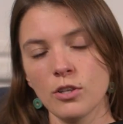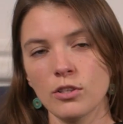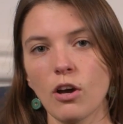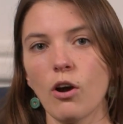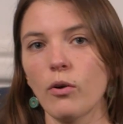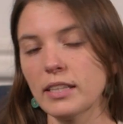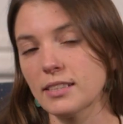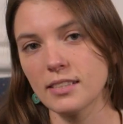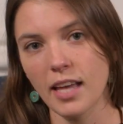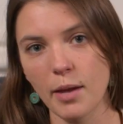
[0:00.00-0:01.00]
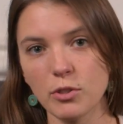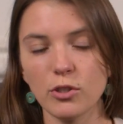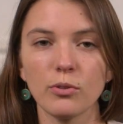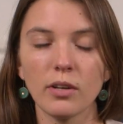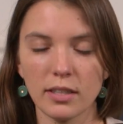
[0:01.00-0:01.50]
So that's the same
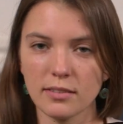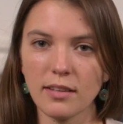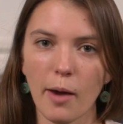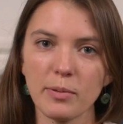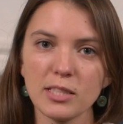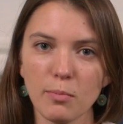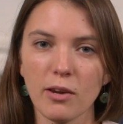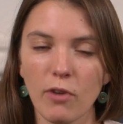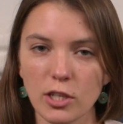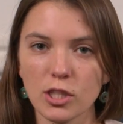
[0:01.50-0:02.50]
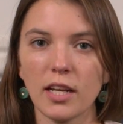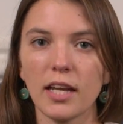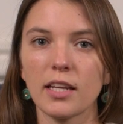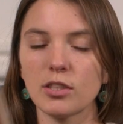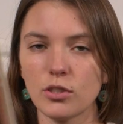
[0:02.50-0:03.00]
tune. It happens to be a French Canadian